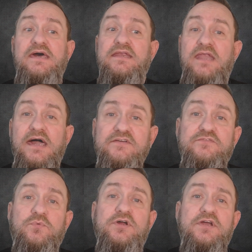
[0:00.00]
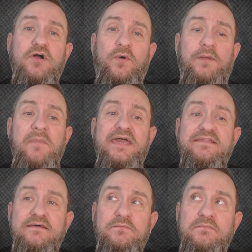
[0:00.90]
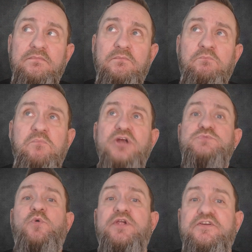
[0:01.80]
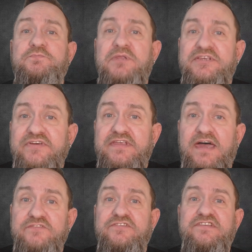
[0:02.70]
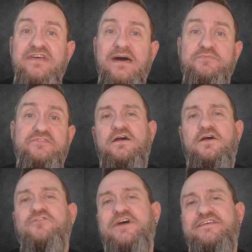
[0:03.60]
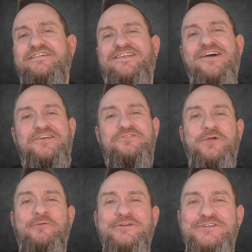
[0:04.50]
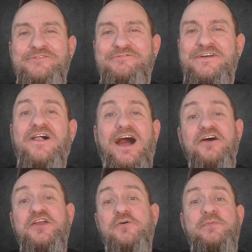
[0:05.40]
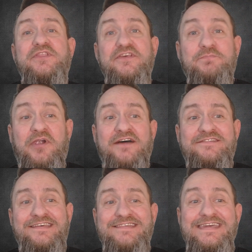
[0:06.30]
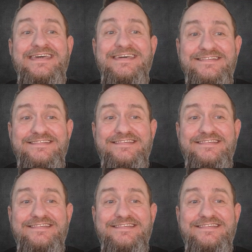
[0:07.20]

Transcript: Next, we're going to go and make them much more explicit as steps. Okay, this slide is where I want you to feel how human this process is.